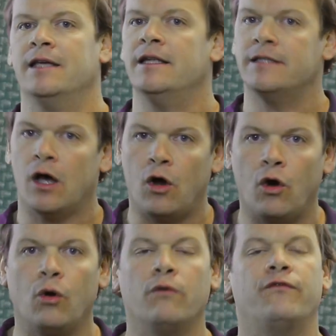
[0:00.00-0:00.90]
it's a
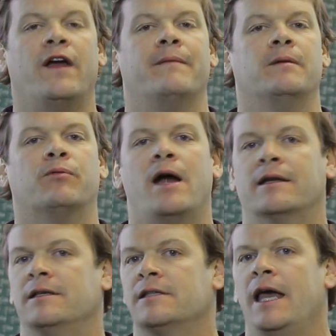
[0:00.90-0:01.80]
whole family
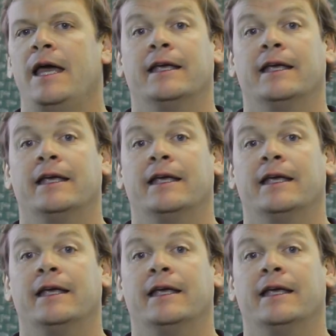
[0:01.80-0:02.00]
practice.